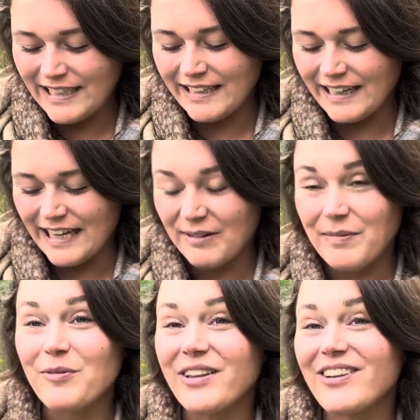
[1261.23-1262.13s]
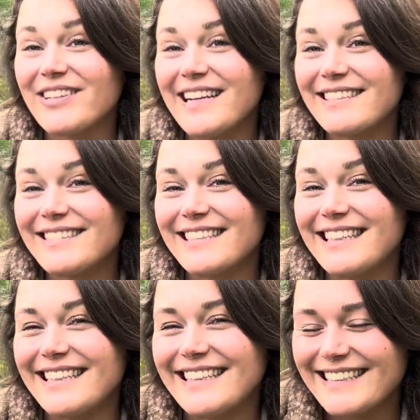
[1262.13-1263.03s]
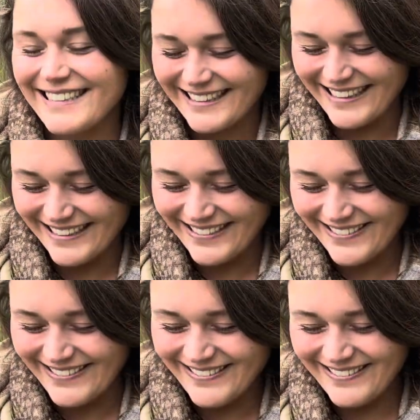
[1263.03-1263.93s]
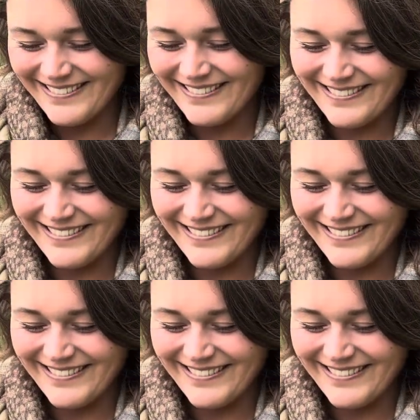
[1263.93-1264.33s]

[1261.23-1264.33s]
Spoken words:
in alignment with your destiny. Oh.